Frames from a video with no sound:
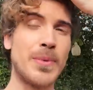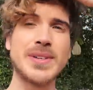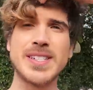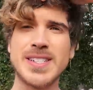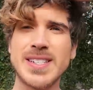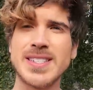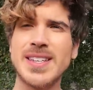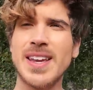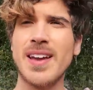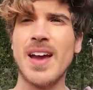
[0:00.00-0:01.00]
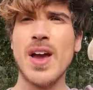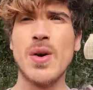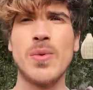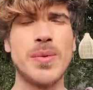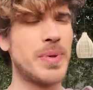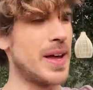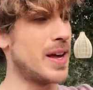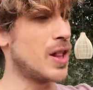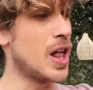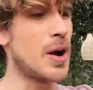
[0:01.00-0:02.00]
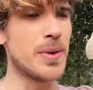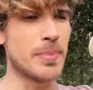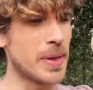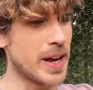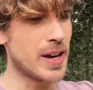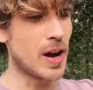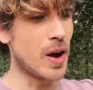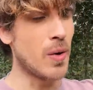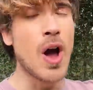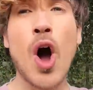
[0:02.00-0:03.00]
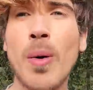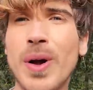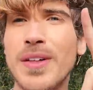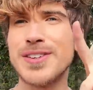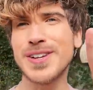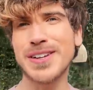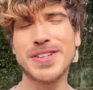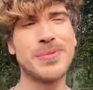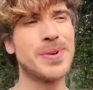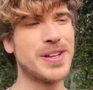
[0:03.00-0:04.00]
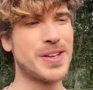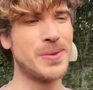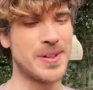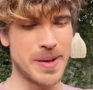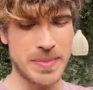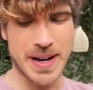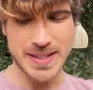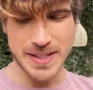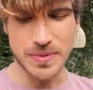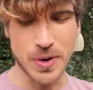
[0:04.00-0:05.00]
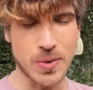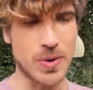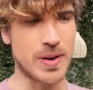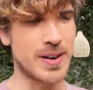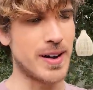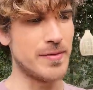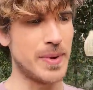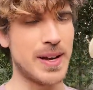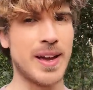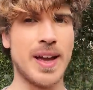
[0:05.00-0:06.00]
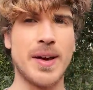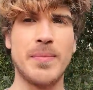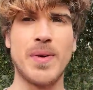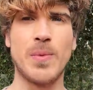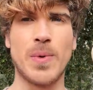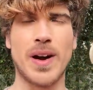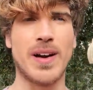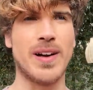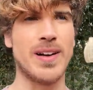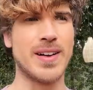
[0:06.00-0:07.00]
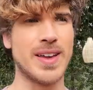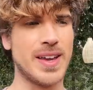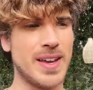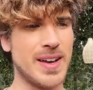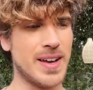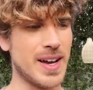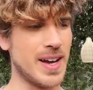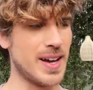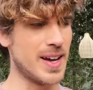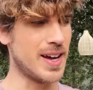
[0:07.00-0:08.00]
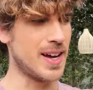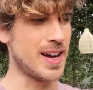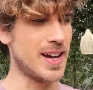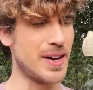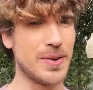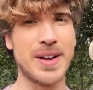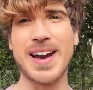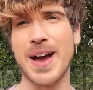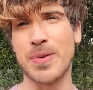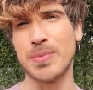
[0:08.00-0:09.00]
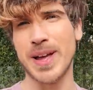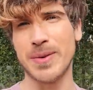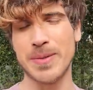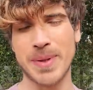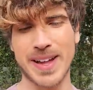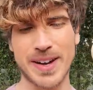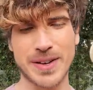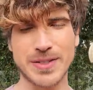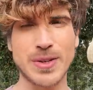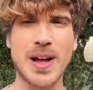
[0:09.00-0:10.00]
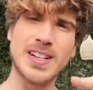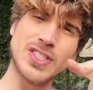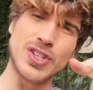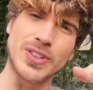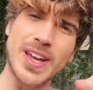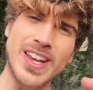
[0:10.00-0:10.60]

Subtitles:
went to Disney. We played a lot with Play-Doh. Oh my God, there's actually a really cute clip that I did record of me and him where he and I were playing with Play-Doh. So I'll insert that